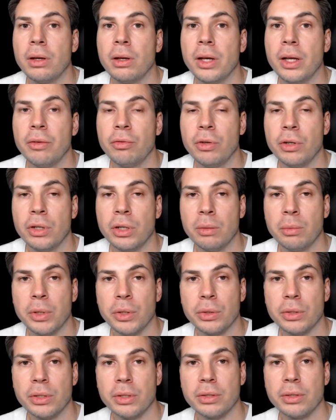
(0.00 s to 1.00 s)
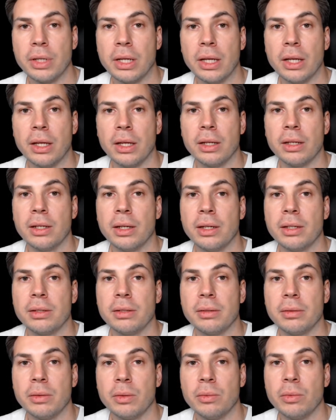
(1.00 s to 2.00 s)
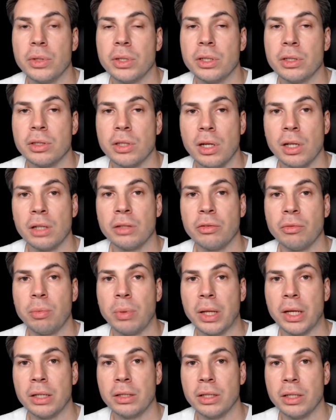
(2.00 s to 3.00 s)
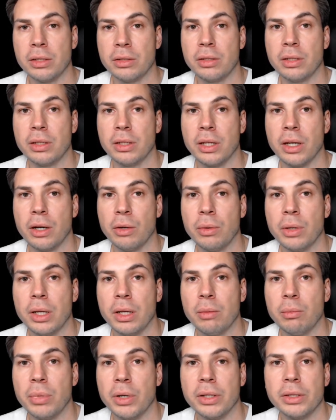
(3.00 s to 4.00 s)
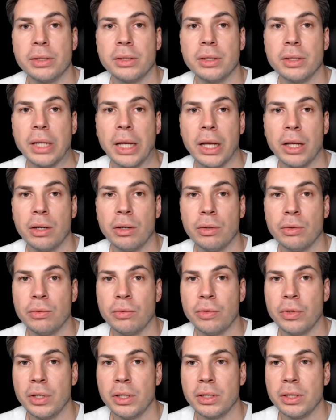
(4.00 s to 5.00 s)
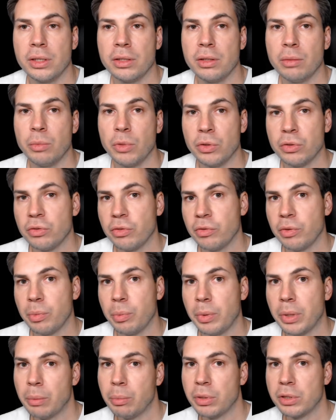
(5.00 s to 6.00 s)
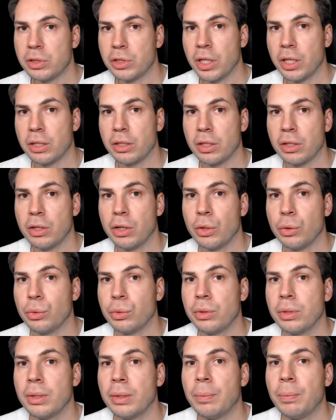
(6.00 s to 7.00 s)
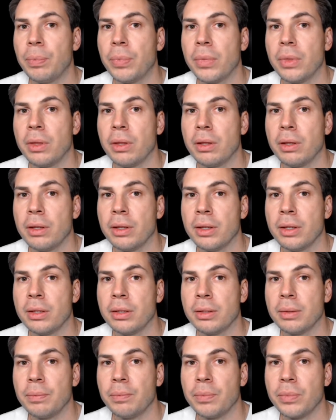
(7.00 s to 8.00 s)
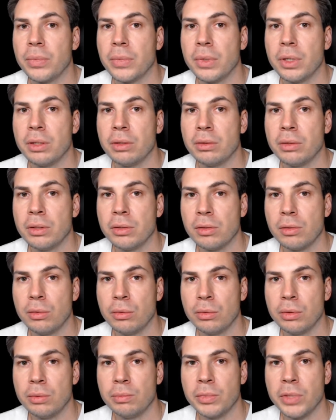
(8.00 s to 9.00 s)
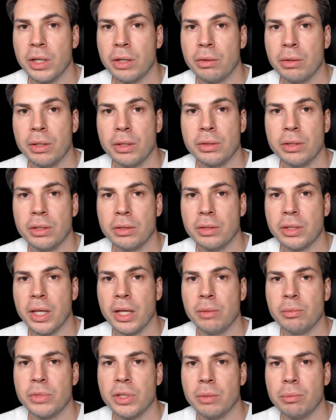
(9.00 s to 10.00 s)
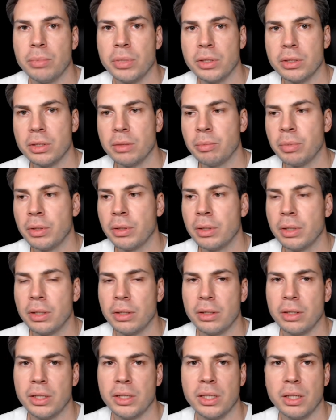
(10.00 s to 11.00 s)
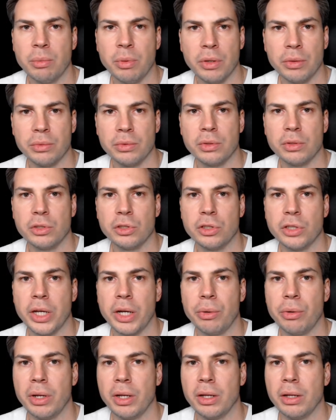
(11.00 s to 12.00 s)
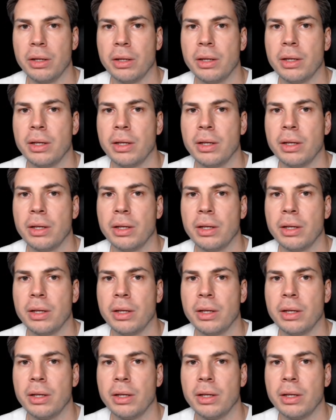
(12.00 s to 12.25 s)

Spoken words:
I thought about this, that there's a lot of playtesting now, but I don't think that the most of the people check the code. And this Ludum Dare and this game jam principle is about sharing.